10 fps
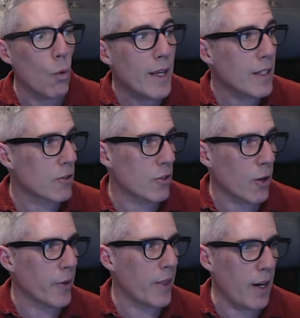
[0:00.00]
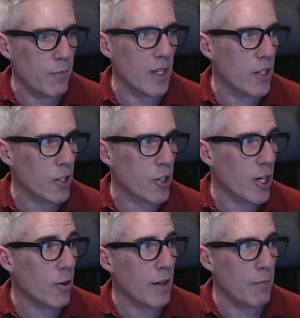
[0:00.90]
we can start with an empty
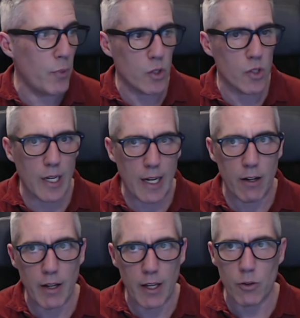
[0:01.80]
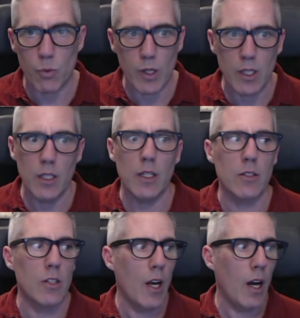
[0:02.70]
dictionary and build it out as we need
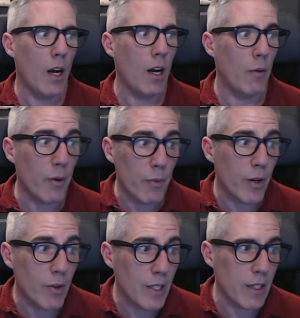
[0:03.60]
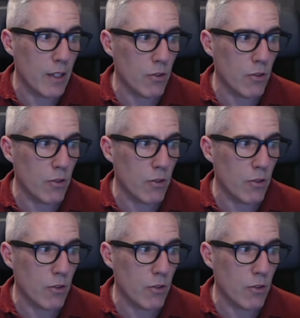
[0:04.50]
it. And we really can